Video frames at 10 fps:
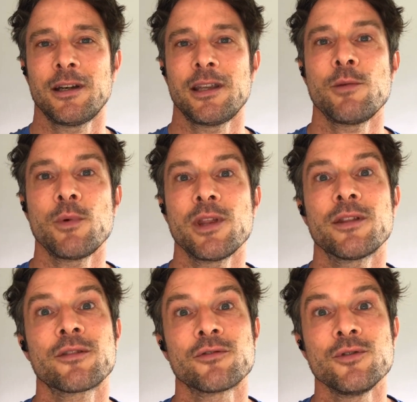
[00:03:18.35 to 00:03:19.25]
I then
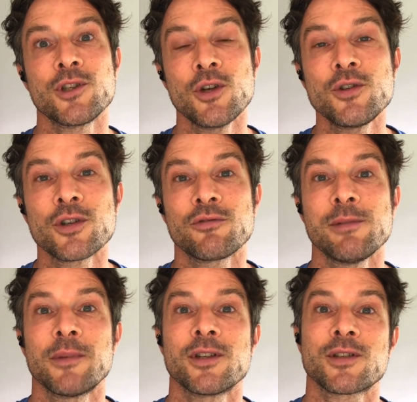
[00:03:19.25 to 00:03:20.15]
went through 2 to 3
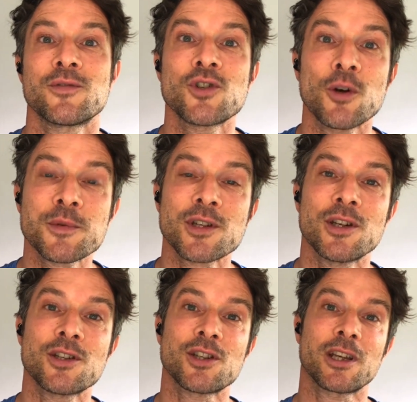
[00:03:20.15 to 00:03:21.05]
months of job
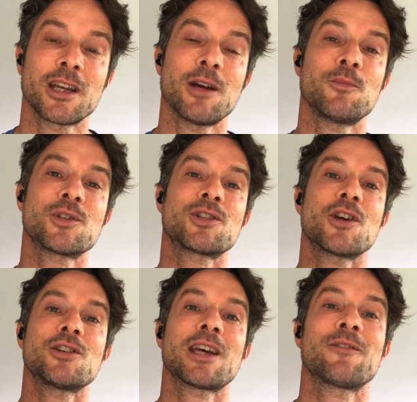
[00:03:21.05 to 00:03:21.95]
searching and was
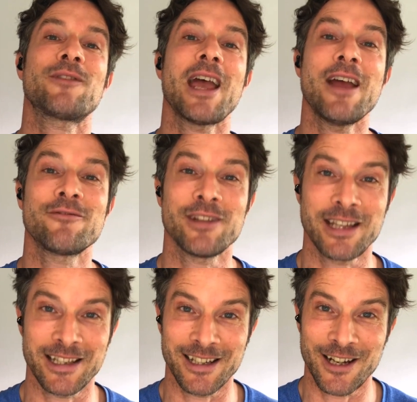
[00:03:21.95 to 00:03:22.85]
turned down for
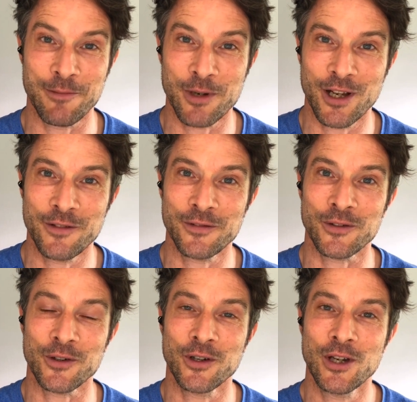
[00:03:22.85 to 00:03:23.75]
everything that I applied
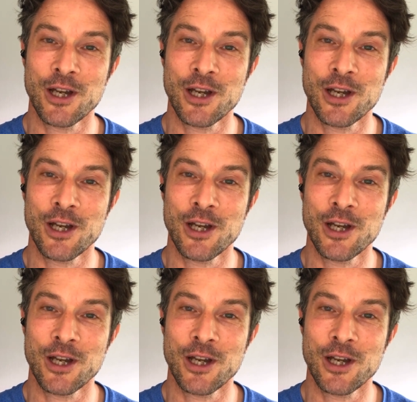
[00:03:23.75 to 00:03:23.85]
for,